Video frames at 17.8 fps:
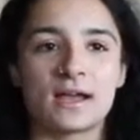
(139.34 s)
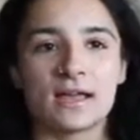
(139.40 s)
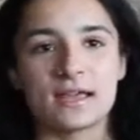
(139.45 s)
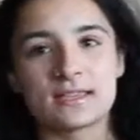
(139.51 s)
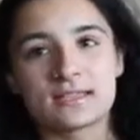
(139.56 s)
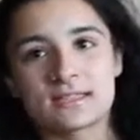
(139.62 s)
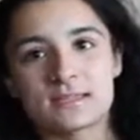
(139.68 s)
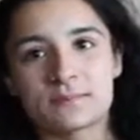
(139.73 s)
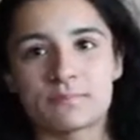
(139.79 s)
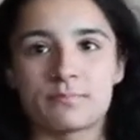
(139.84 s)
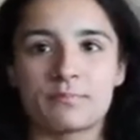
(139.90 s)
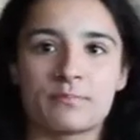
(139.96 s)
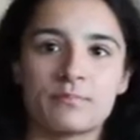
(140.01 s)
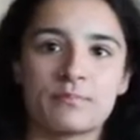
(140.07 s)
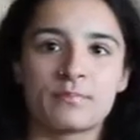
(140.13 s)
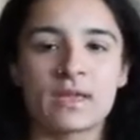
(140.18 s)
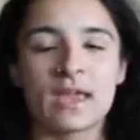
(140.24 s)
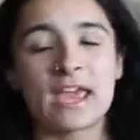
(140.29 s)
it's
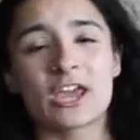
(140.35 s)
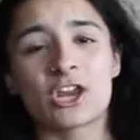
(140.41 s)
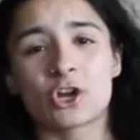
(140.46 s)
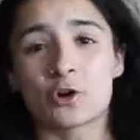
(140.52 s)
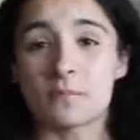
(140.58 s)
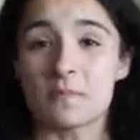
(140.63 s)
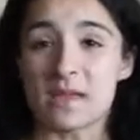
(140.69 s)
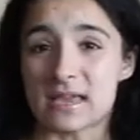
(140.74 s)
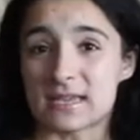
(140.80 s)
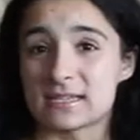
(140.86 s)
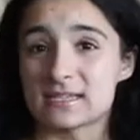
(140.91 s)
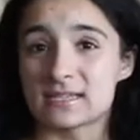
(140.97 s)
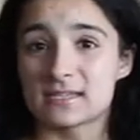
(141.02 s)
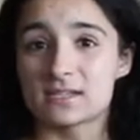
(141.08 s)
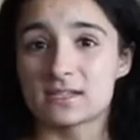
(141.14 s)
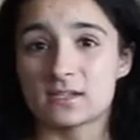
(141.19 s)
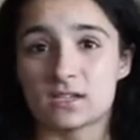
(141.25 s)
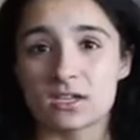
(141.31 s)
hit or
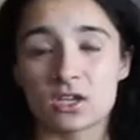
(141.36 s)
miss.